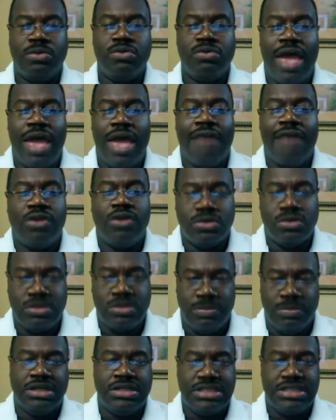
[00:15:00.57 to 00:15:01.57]
who have those
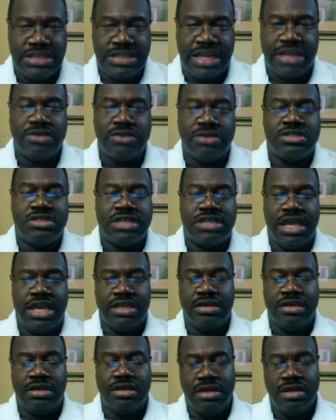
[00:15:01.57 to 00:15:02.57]
abilities, like you
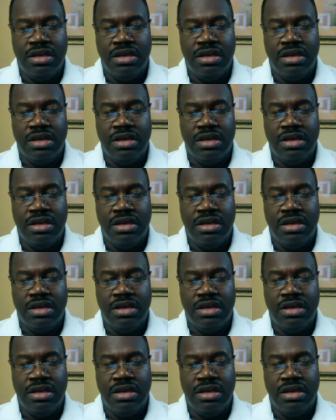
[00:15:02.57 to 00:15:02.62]
said,